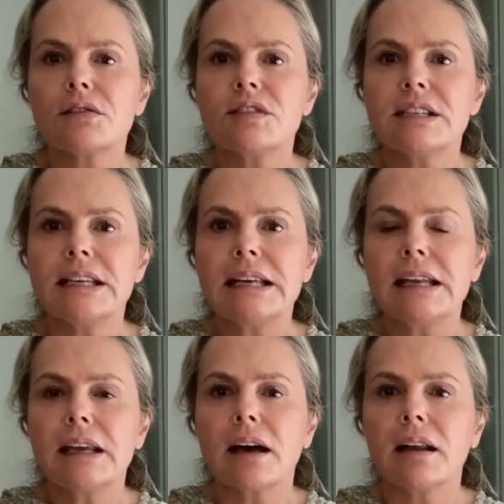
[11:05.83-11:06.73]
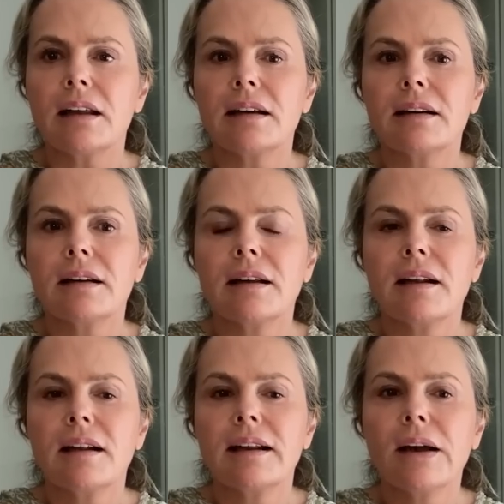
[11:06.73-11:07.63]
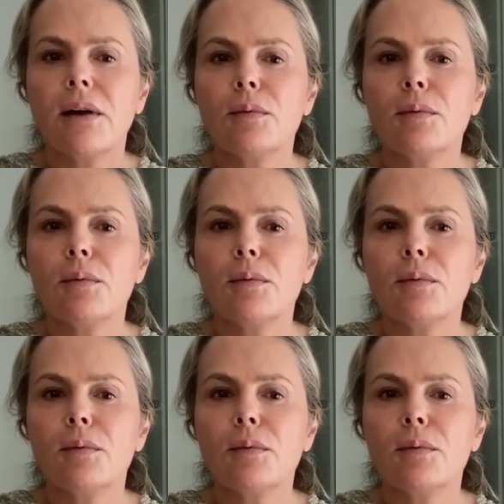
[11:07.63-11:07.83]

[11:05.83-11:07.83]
of tealy colour. Now,